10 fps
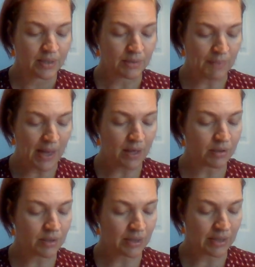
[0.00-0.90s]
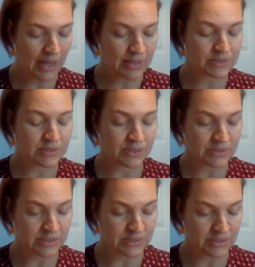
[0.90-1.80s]
The bell clanged in the
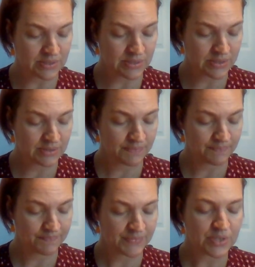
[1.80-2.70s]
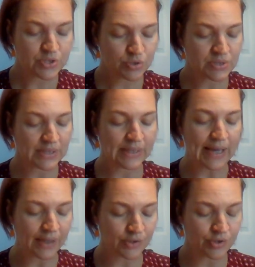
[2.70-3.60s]
distance. Susan
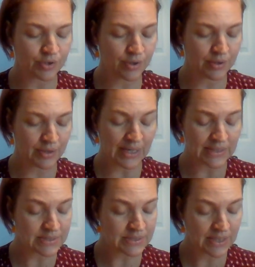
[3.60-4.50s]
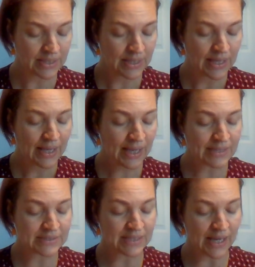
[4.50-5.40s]
gathered her things,
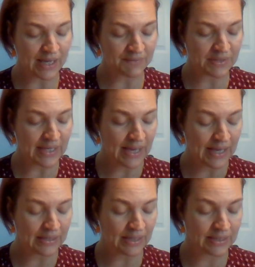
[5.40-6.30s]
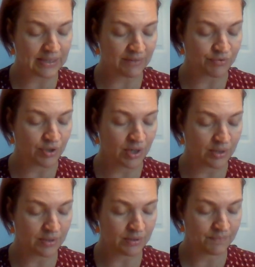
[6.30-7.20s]
handed Ivy the hat, and gave her a
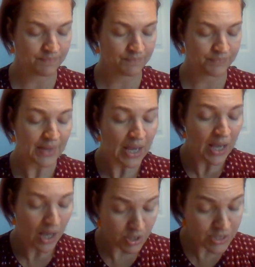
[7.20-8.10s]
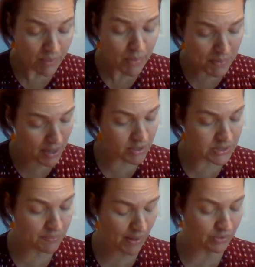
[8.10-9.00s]
hug. I'll tell my
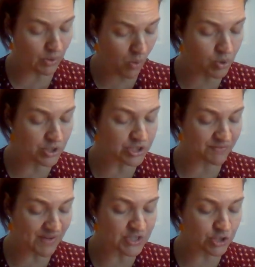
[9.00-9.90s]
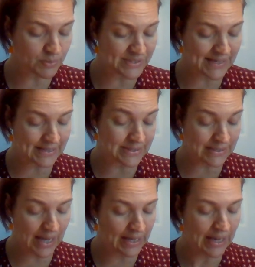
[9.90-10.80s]
parents about the orange and vegetable stand
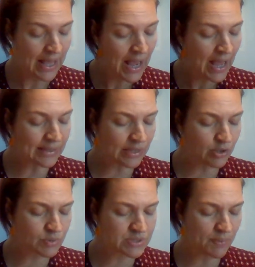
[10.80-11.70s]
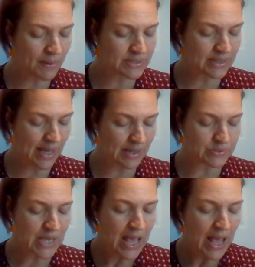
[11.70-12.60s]
tonight, and that you inspected the
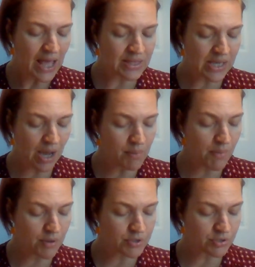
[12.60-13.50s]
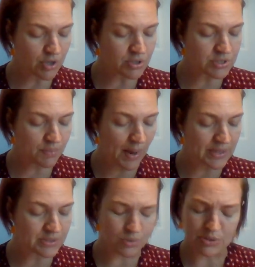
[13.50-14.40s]
house, and the Yamamotos aren't
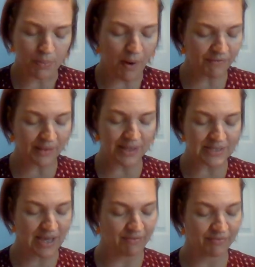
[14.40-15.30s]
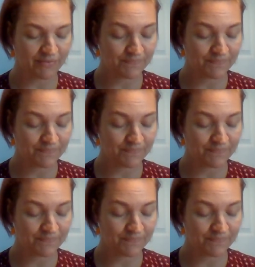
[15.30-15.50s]
spies, so it's perfectly safe.